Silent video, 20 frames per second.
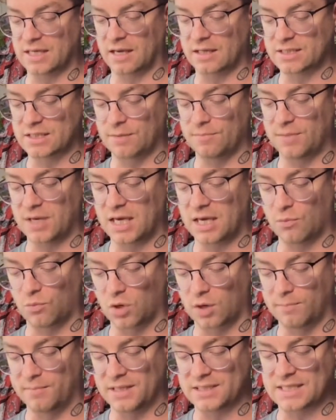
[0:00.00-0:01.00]
to me,
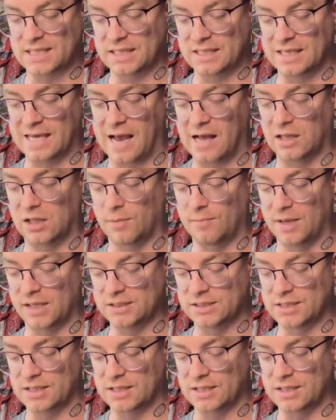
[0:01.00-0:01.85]
we're missing the element